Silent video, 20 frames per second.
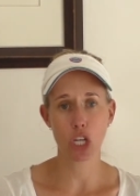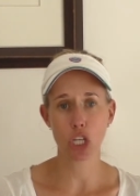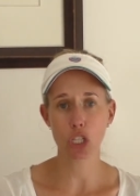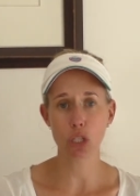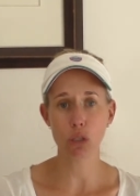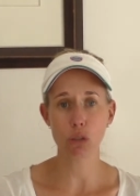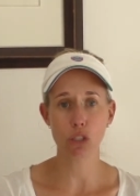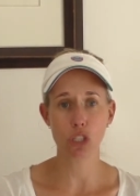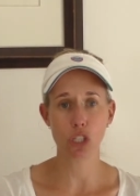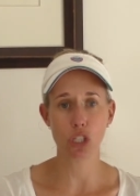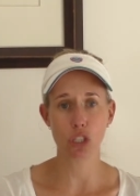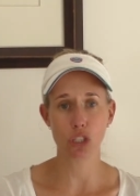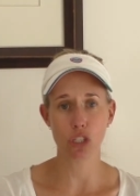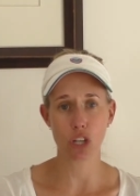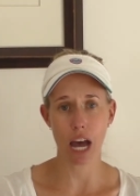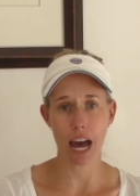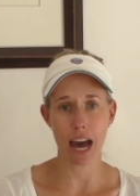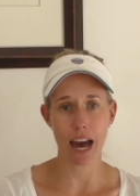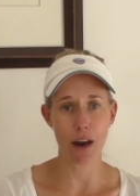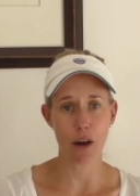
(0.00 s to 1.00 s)
huge
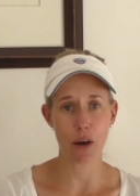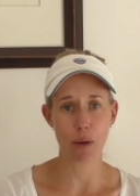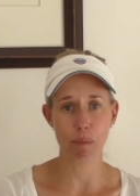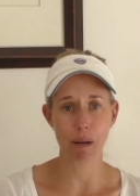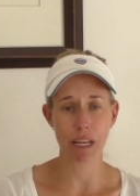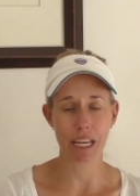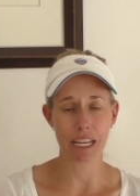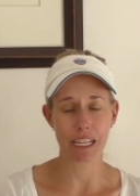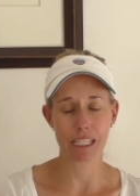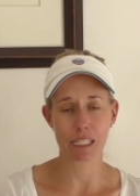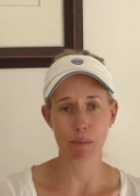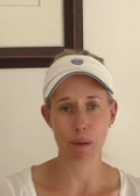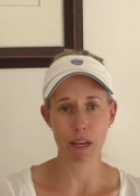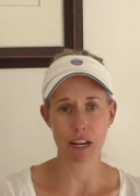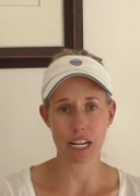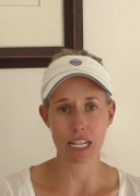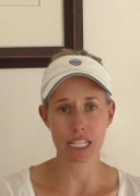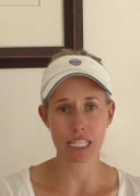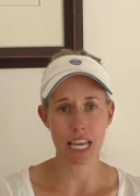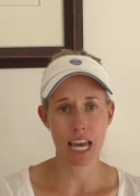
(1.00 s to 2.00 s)
eye-opening
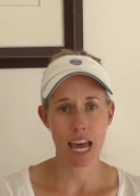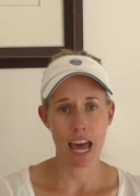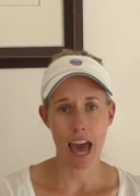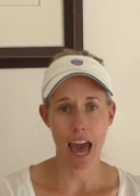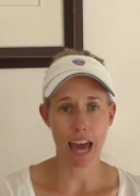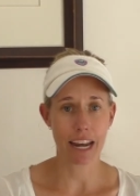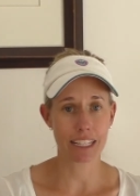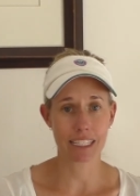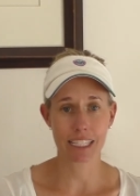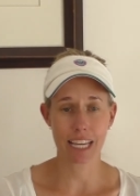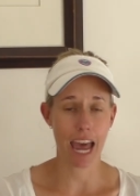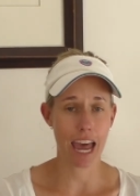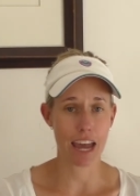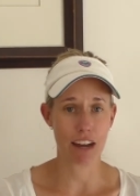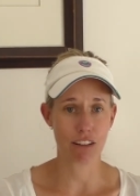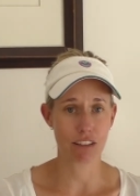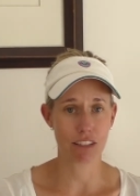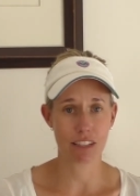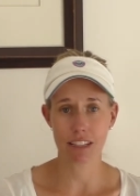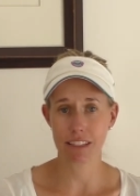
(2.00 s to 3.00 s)
experience, and it's chaos.